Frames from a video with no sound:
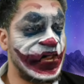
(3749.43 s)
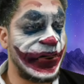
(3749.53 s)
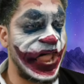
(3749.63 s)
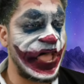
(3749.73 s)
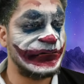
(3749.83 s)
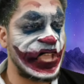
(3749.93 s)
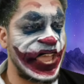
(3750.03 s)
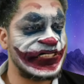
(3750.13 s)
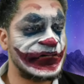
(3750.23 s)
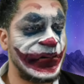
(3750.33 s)
Abrams
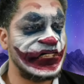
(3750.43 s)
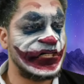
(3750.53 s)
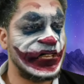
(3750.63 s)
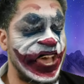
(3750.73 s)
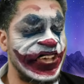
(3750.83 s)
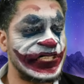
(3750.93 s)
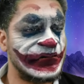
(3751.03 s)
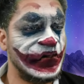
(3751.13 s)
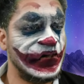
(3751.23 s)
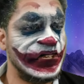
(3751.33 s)
has spent the
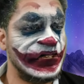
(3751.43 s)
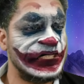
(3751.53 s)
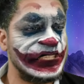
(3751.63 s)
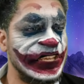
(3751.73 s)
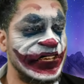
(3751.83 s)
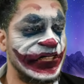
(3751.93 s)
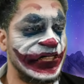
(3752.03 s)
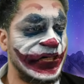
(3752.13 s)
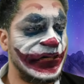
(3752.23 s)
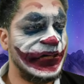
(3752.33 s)
last few years eagerly